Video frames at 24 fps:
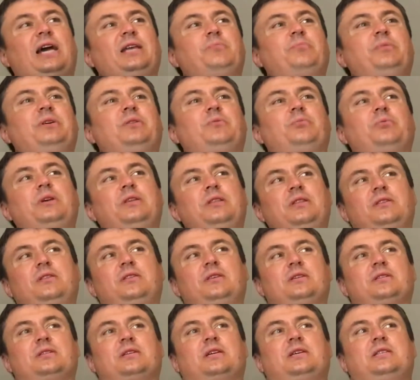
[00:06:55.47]
between
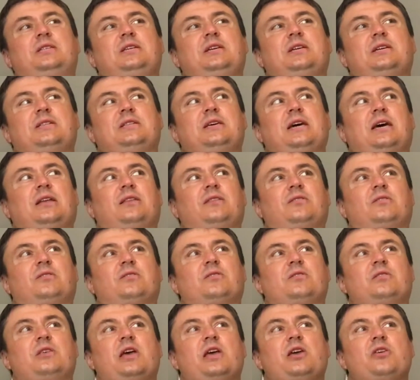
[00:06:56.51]
this idea that
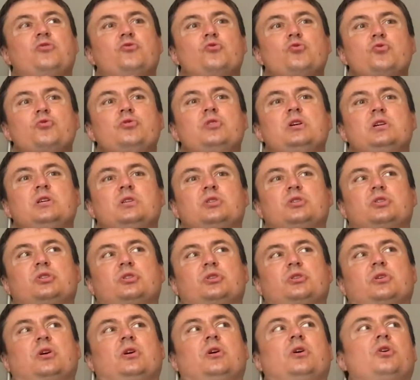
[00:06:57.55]
they do
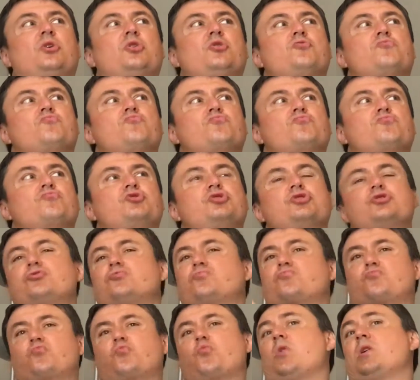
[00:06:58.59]
this just
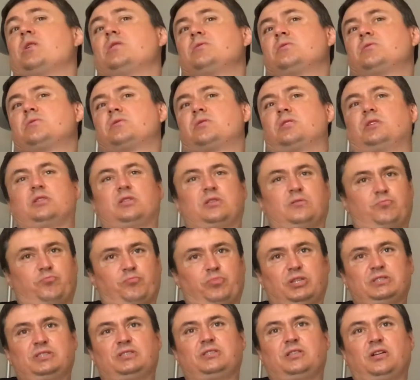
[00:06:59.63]
once as a
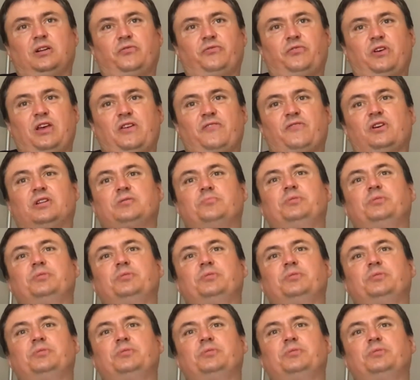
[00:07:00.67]
personal favor